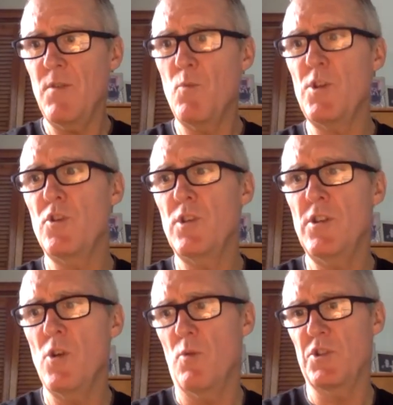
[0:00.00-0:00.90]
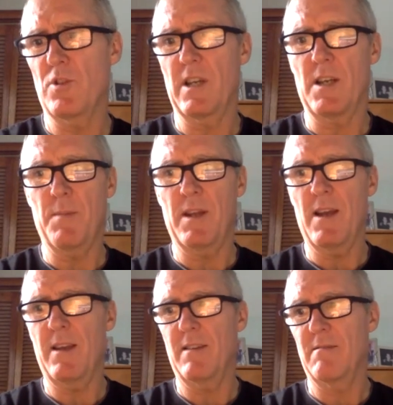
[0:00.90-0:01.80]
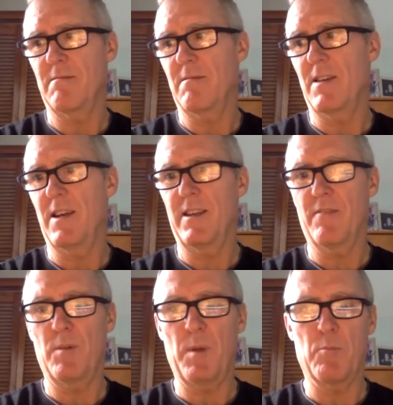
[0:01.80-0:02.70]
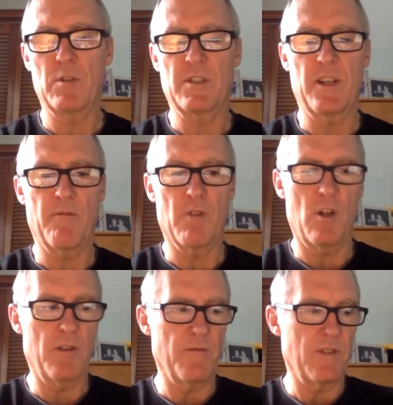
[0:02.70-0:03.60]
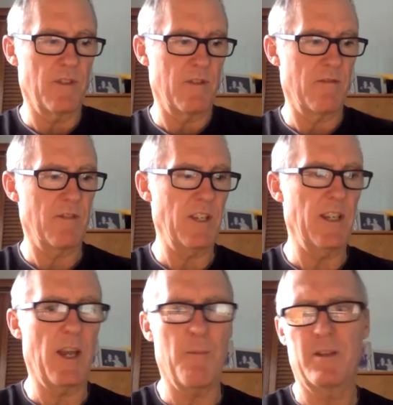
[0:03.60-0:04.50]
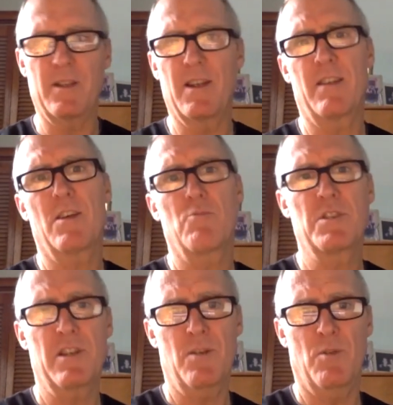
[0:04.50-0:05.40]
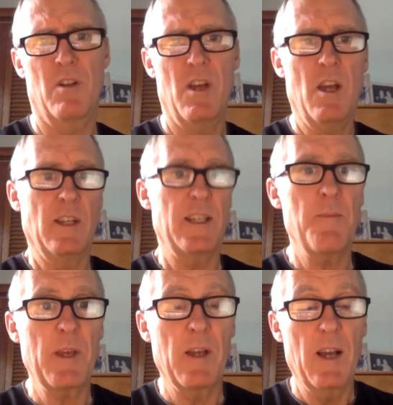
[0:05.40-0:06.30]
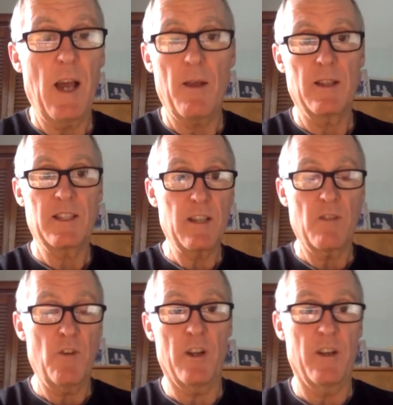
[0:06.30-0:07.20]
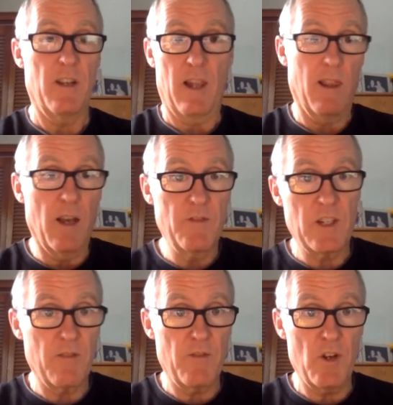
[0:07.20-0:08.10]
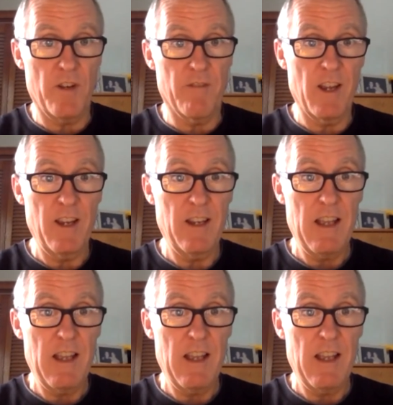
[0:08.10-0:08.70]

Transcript: when you did know what you like, I mean, I can remember a Sonny Rollins CD I bought that I thought was terrible. Same thing, Sarah Vaughan, love Sarah Vaughan, right?